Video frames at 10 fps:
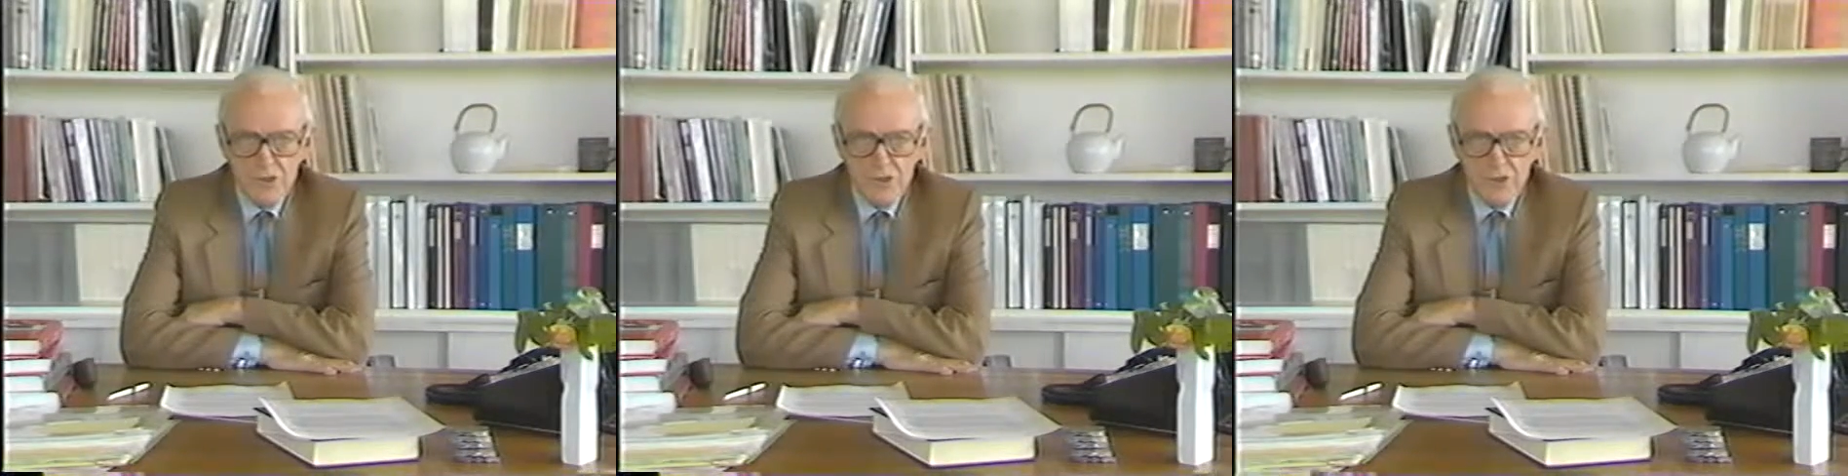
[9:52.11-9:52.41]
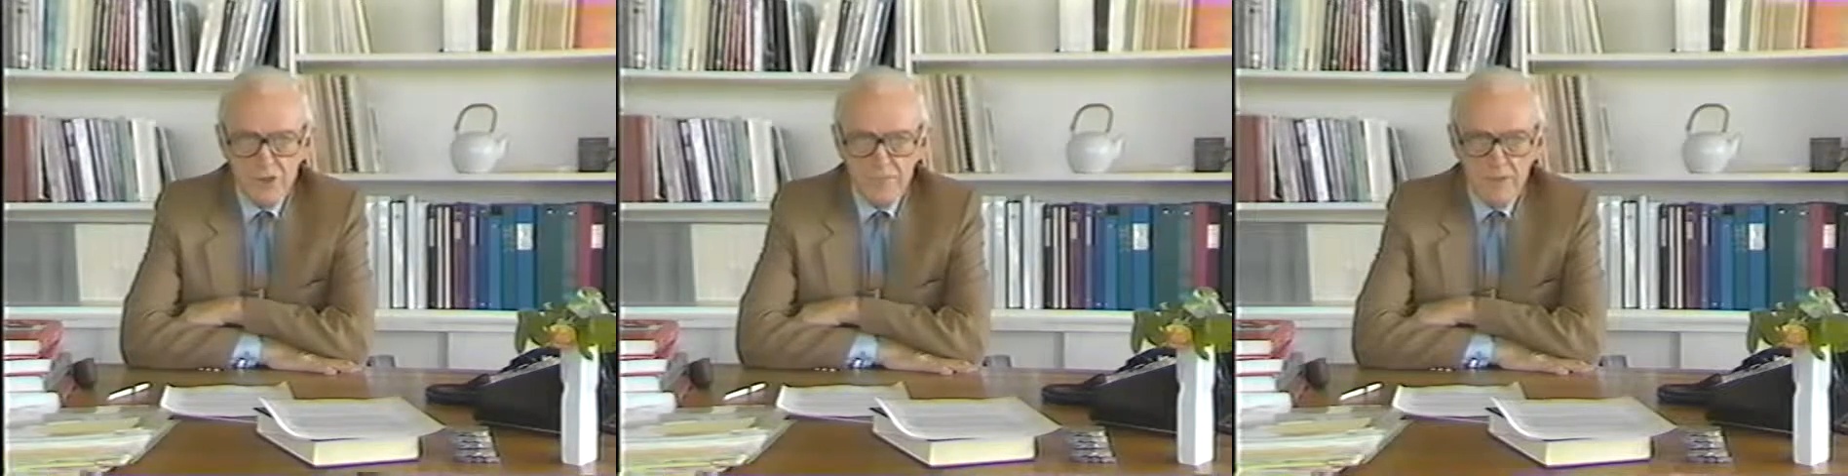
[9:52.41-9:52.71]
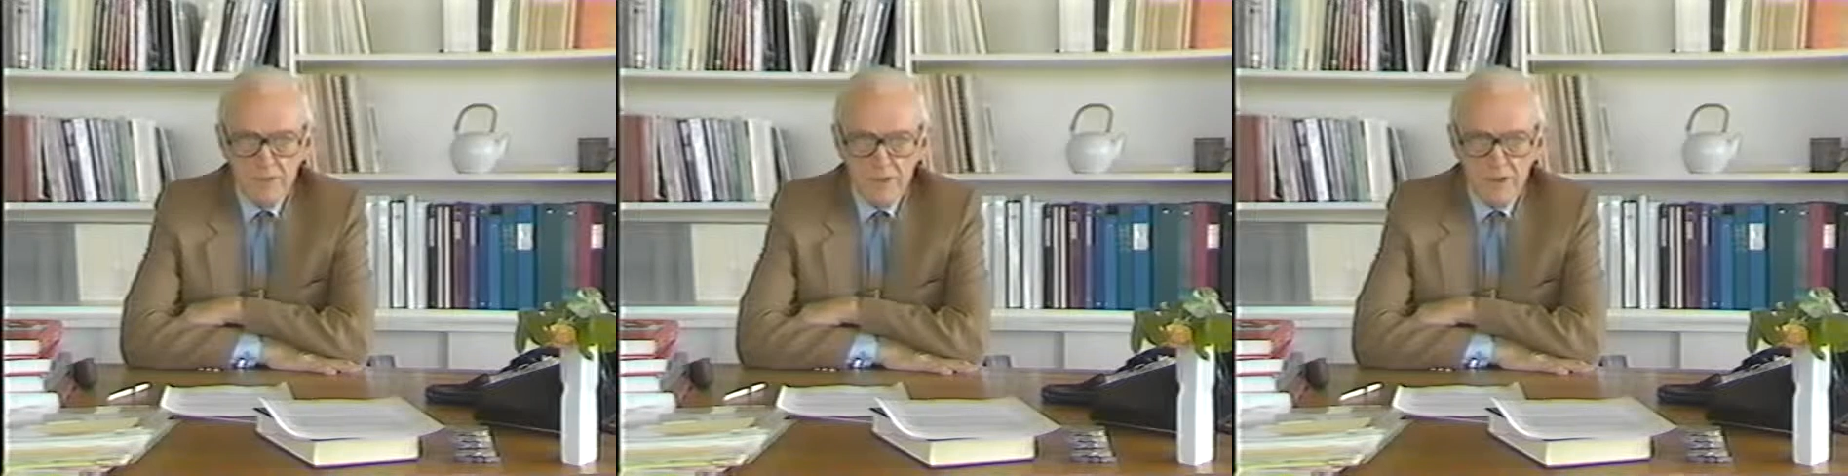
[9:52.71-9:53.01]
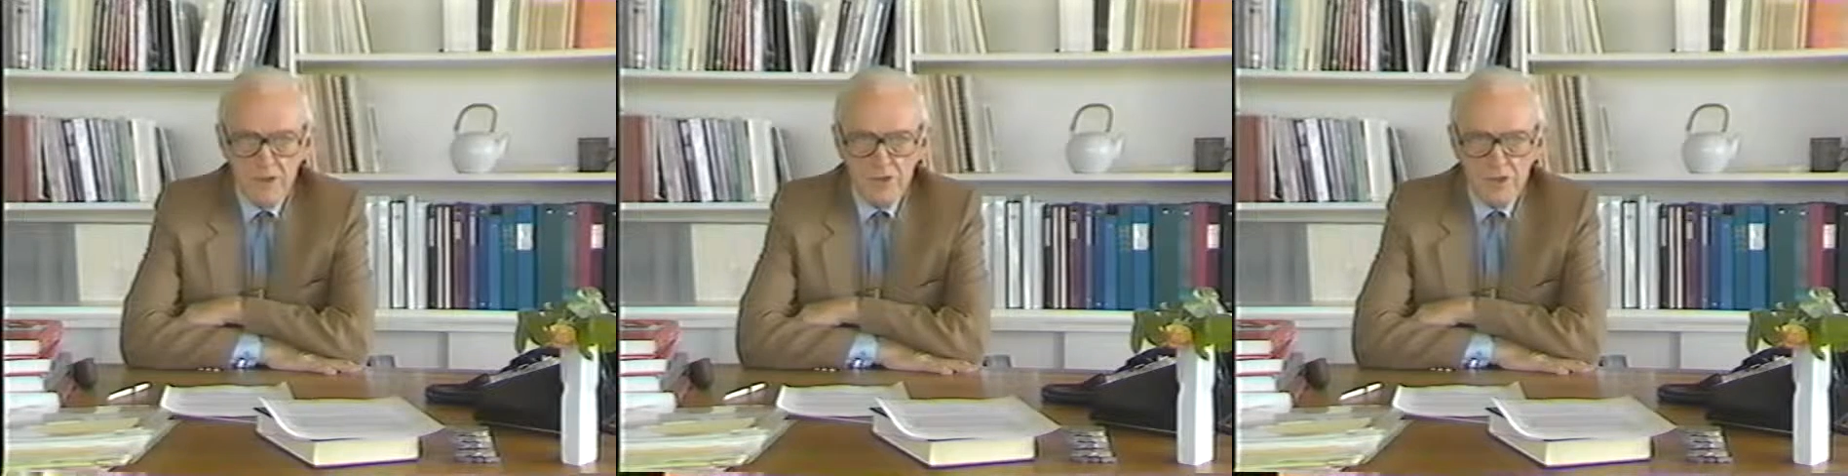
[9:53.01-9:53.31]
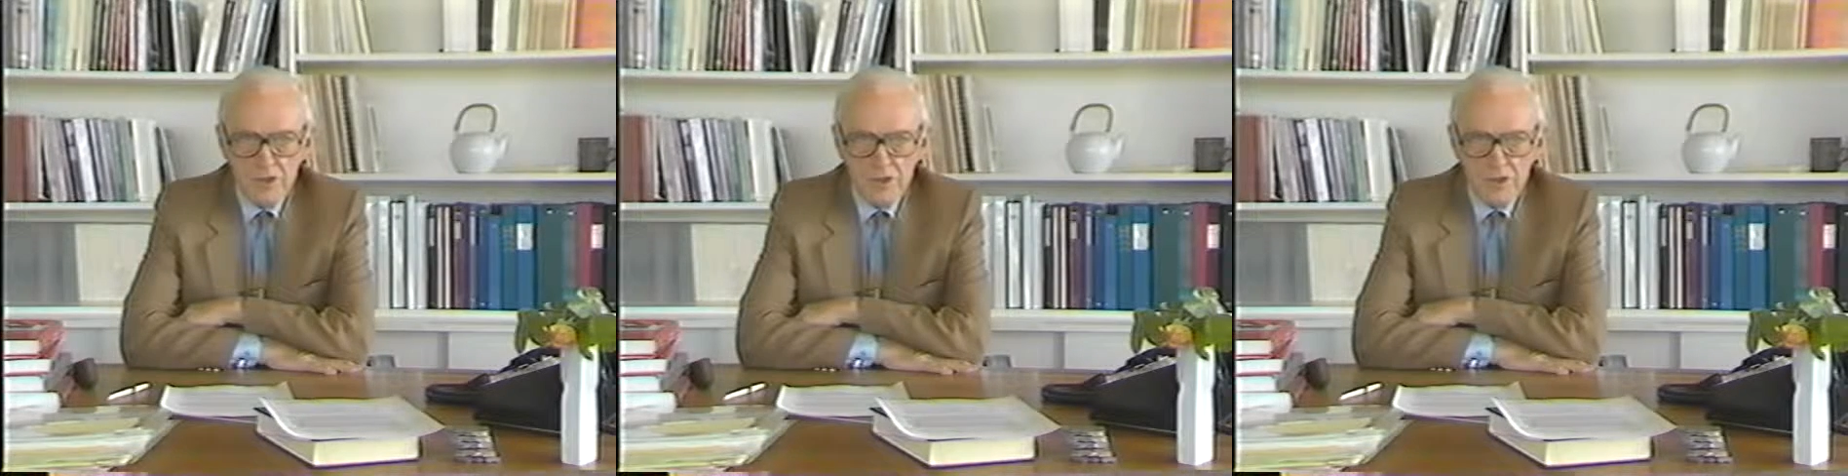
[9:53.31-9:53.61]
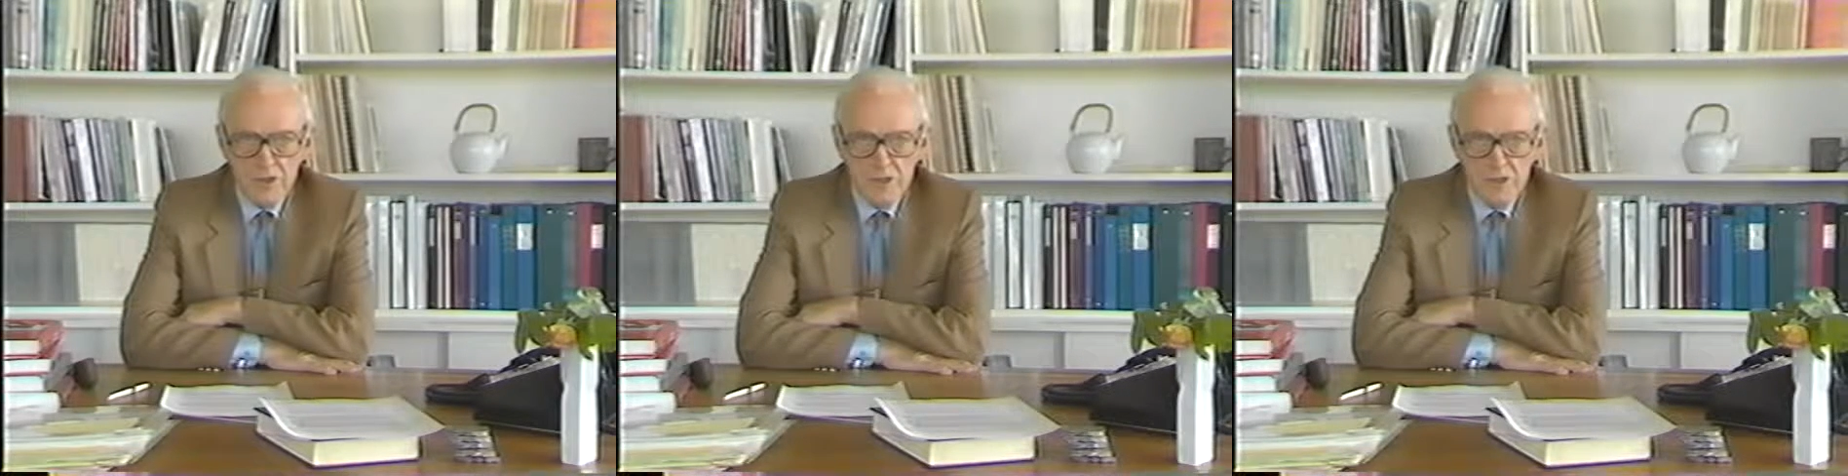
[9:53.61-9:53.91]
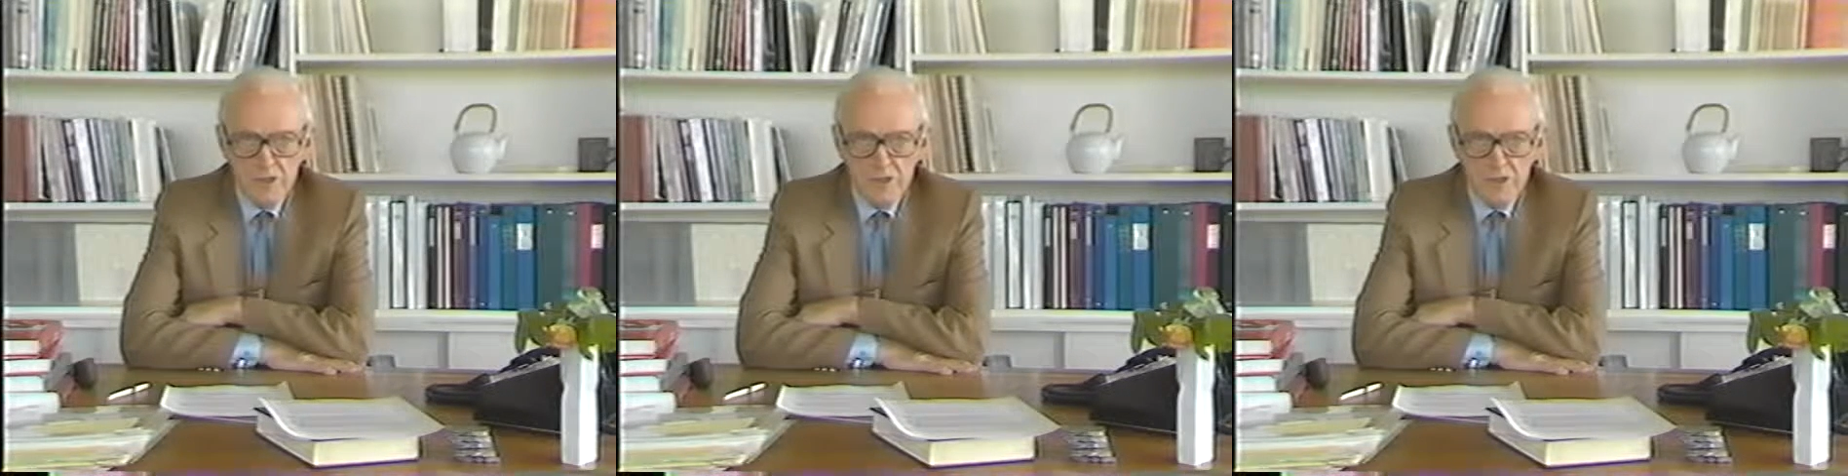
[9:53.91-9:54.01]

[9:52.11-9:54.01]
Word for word: to demythologize